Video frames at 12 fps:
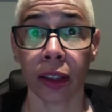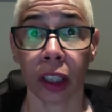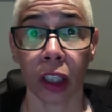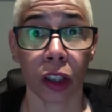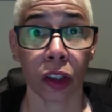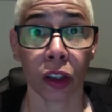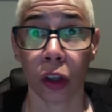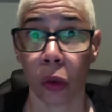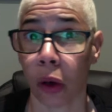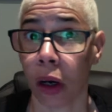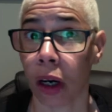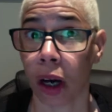in
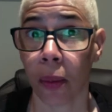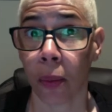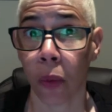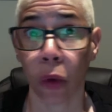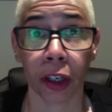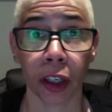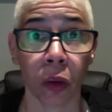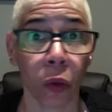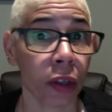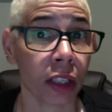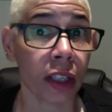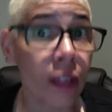your morning or
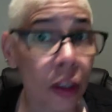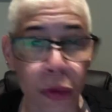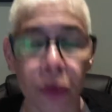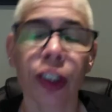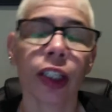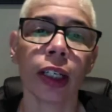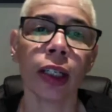evening routine.